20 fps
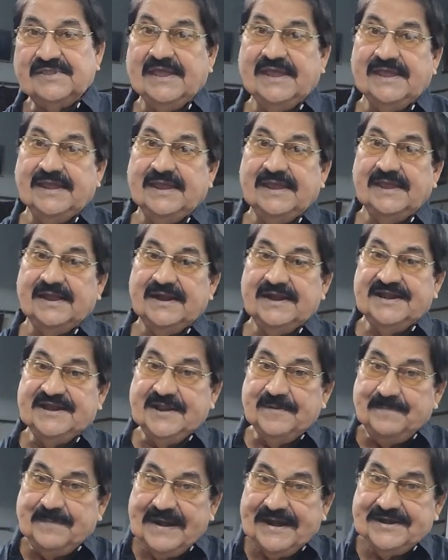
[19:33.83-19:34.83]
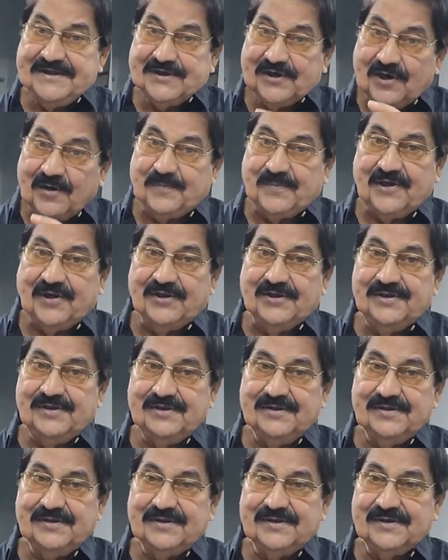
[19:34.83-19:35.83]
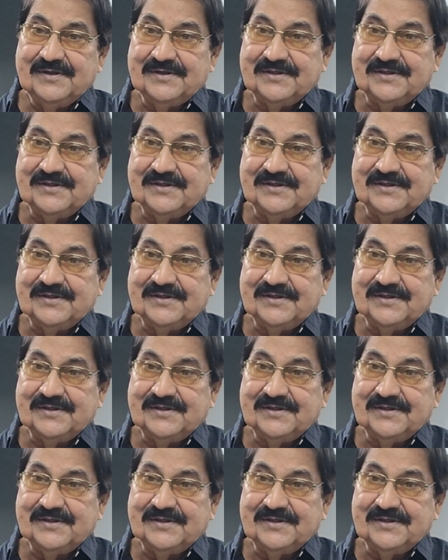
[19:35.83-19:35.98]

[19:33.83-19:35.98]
They depend upon